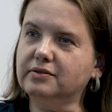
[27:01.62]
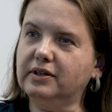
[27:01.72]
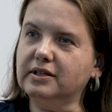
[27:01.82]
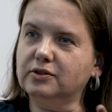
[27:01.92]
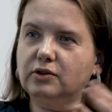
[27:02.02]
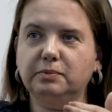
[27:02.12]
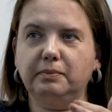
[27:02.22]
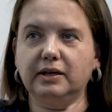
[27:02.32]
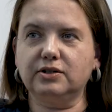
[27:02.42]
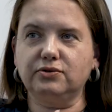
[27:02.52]
there is not
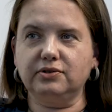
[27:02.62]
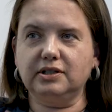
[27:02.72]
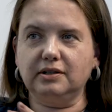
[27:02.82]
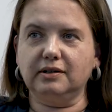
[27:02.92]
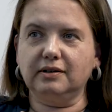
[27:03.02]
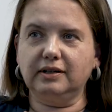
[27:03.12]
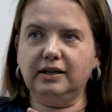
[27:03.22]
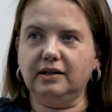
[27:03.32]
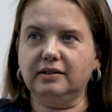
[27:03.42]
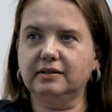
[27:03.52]
much VC
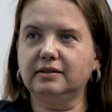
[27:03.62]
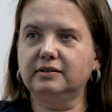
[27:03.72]
here